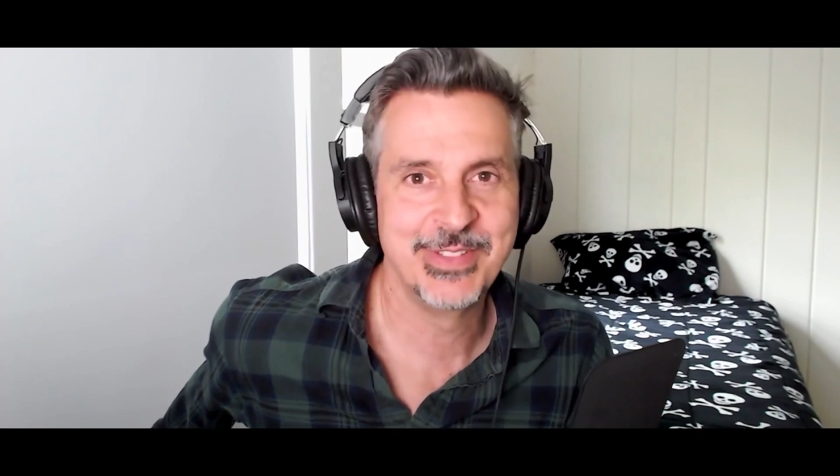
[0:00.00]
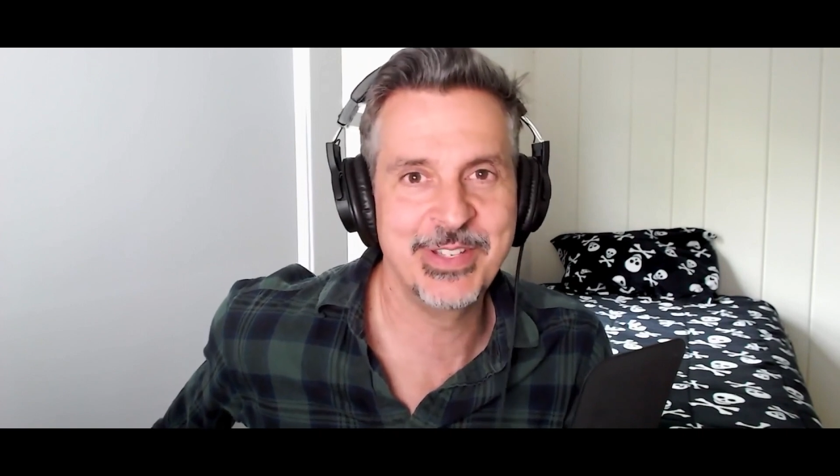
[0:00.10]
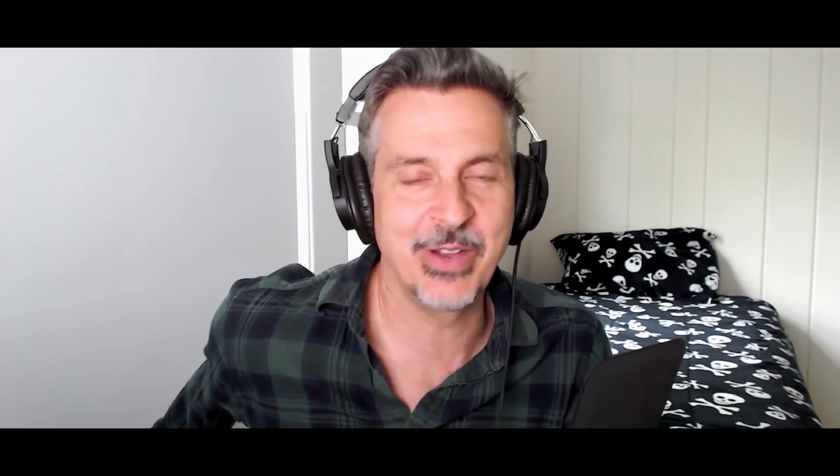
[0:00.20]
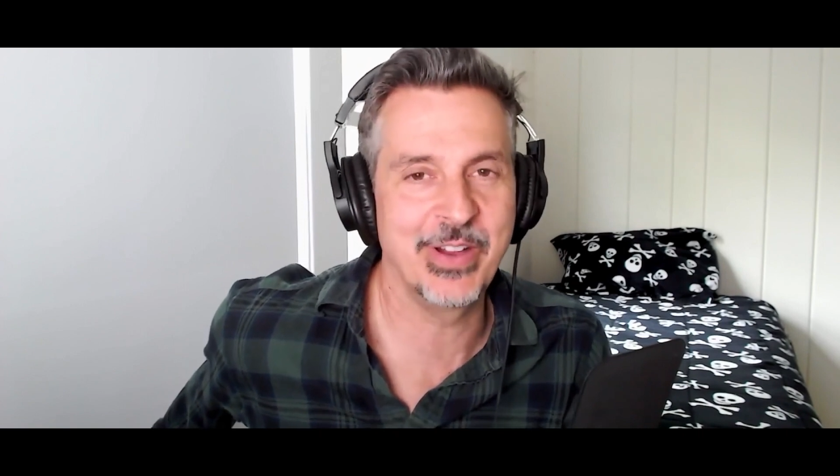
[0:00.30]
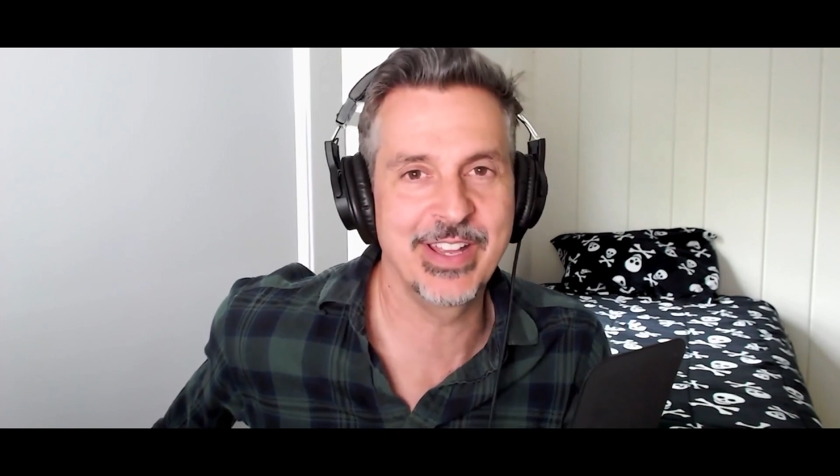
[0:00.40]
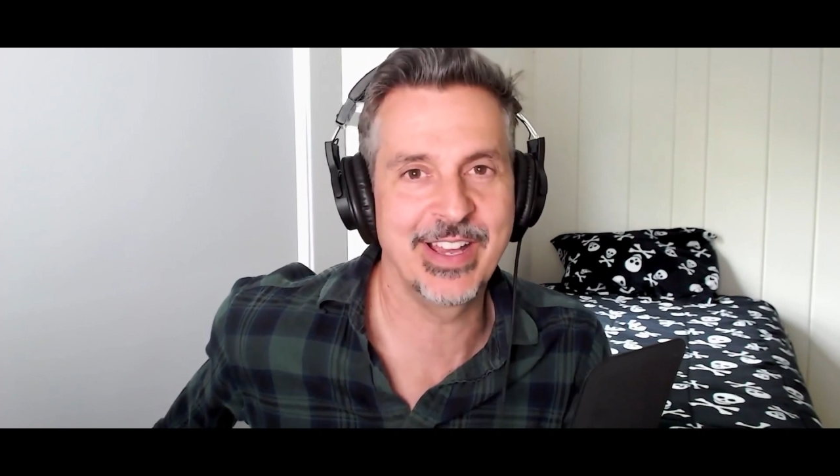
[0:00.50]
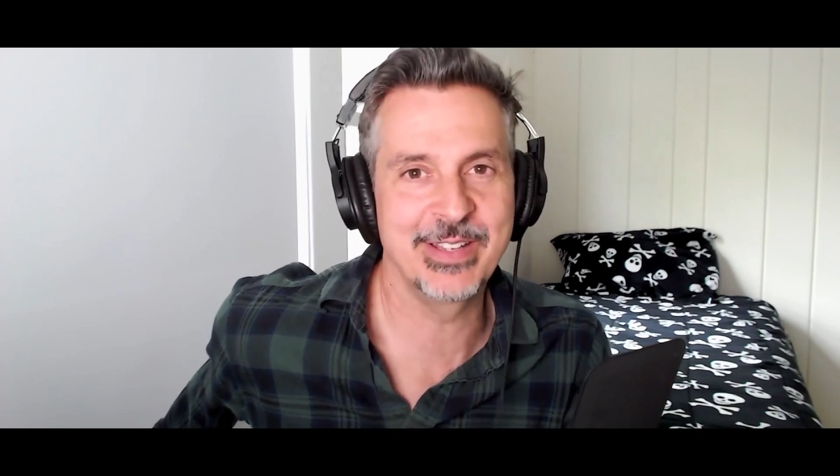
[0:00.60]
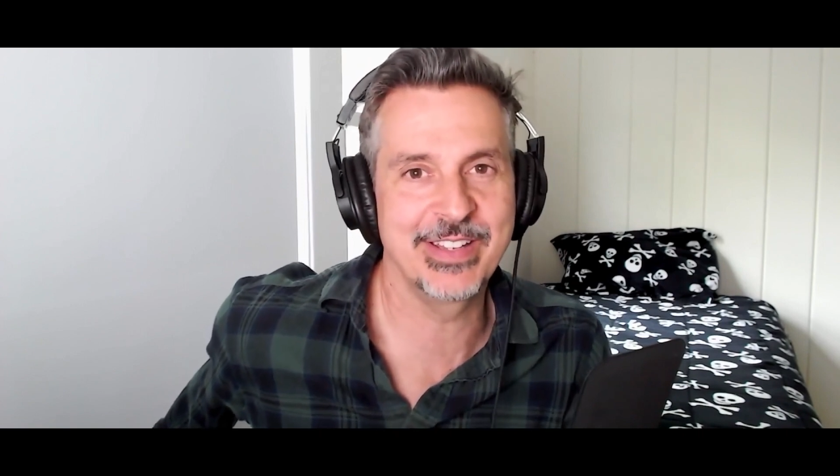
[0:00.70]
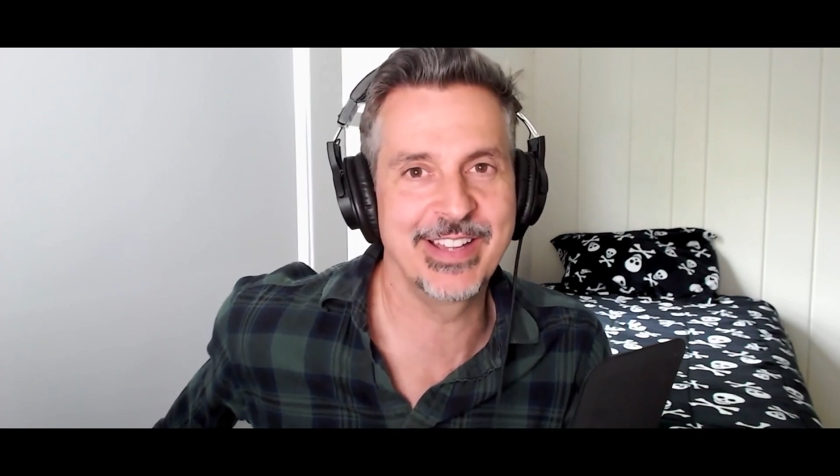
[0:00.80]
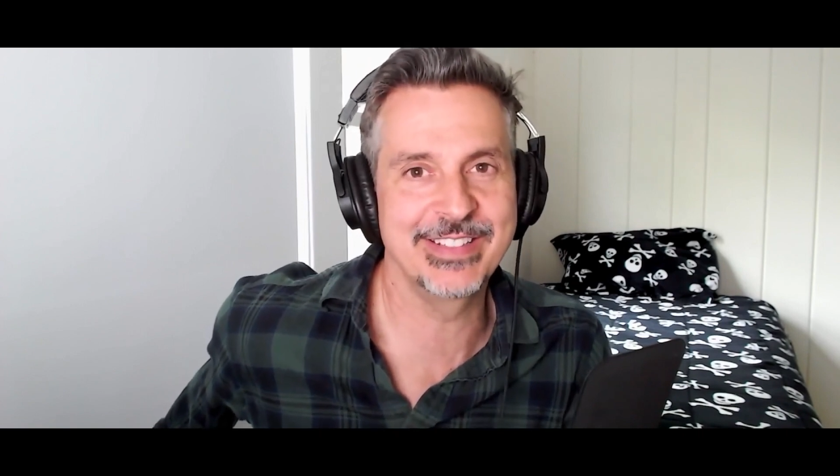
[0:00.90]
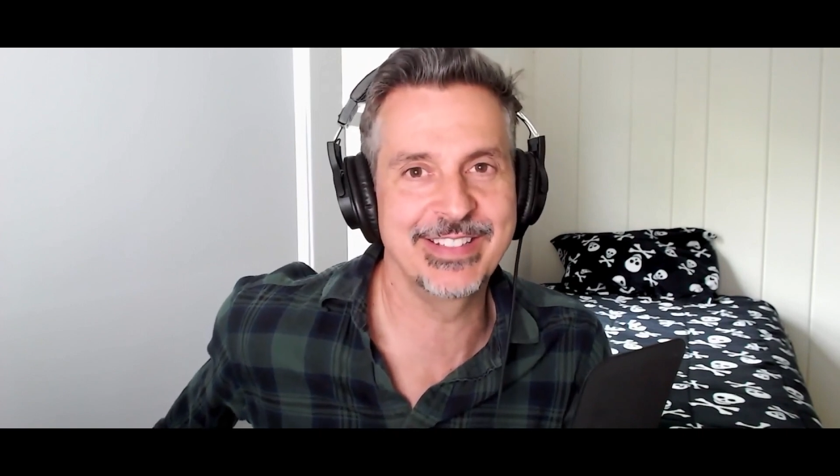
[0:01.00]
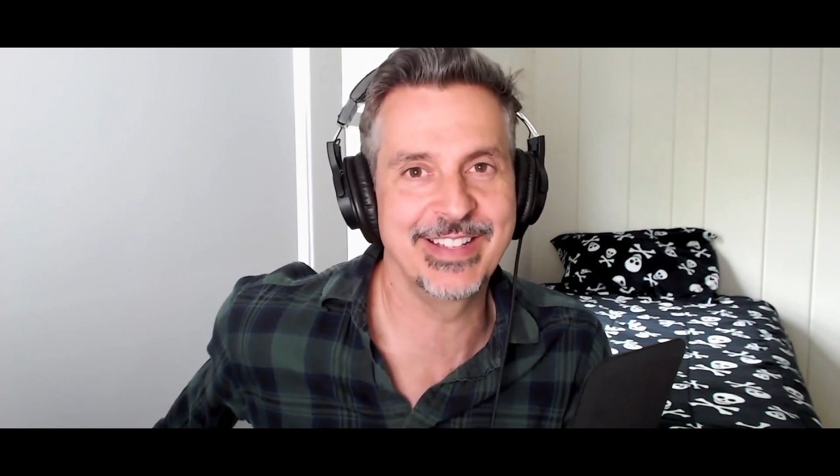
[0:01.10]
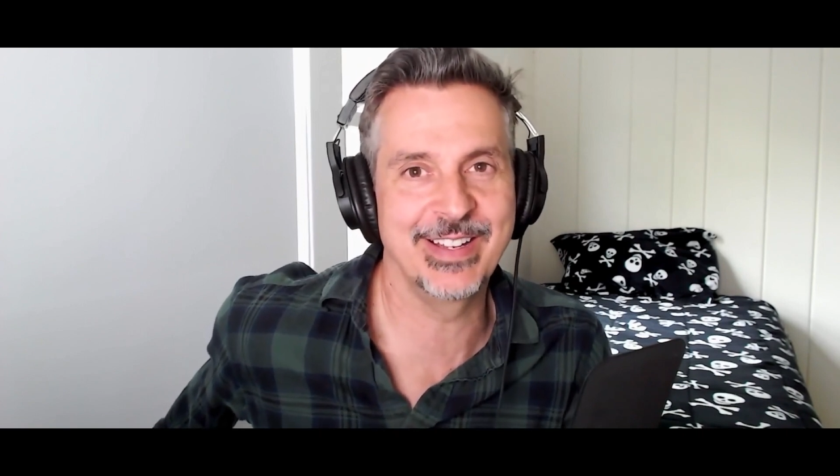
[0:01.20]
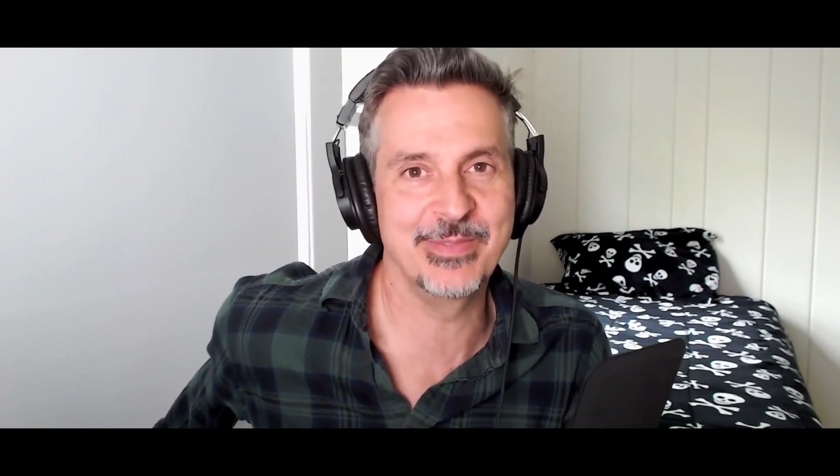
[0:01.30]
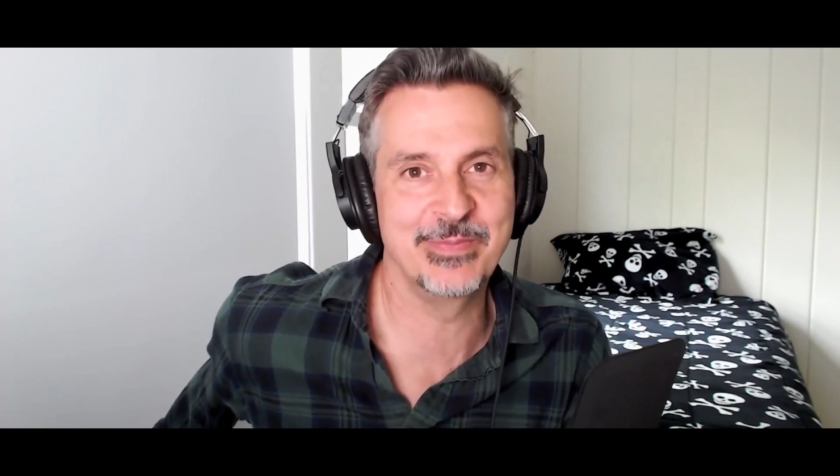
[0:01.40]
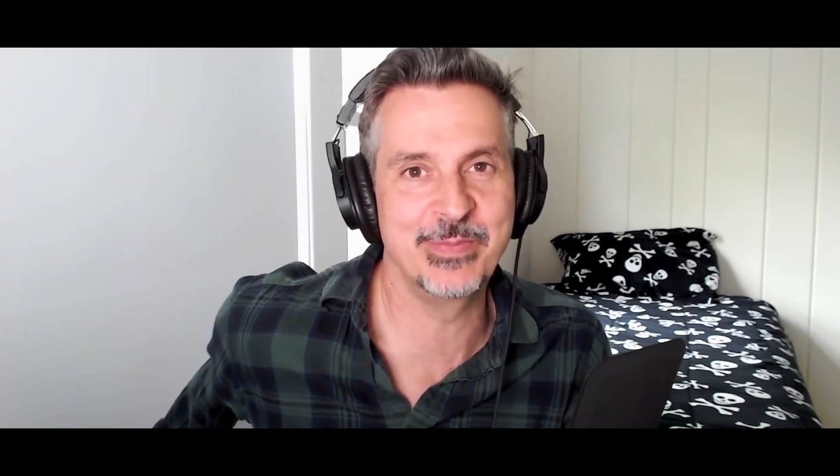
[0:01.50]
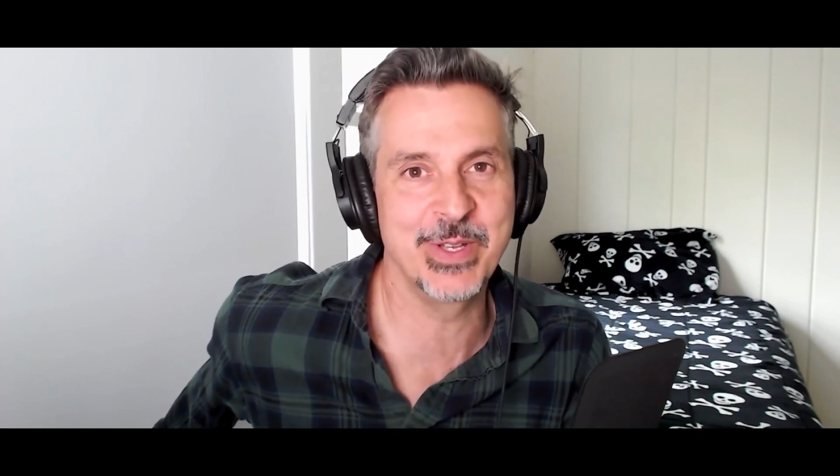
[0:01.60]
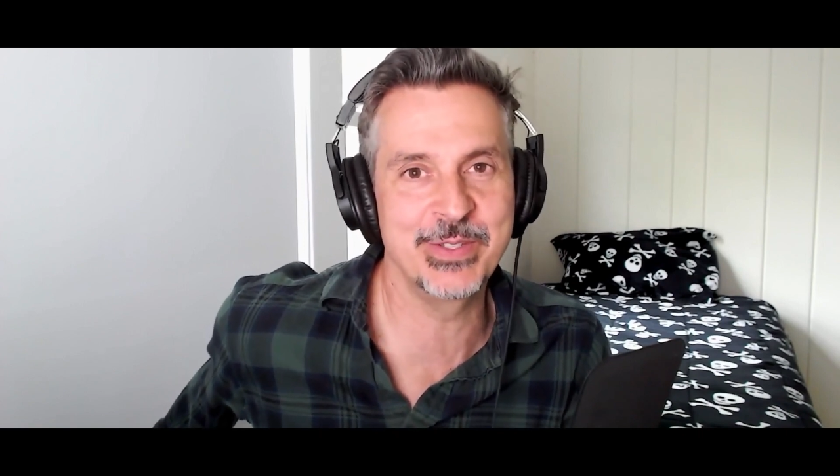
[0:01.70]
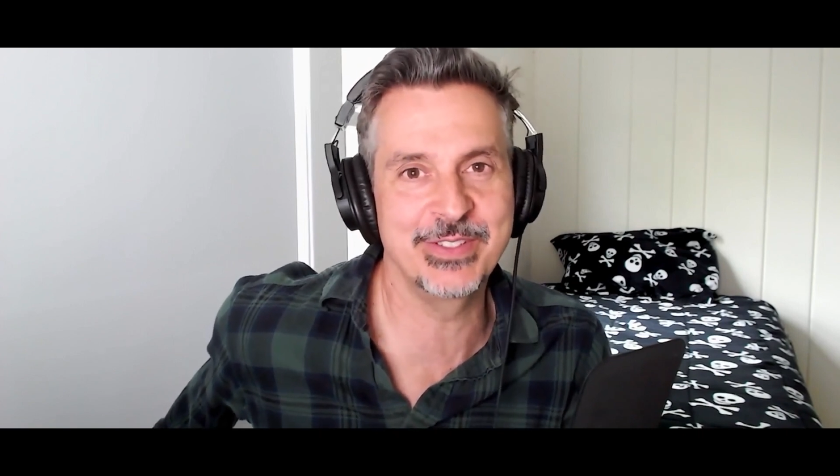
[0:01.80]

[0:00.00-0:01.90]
No, but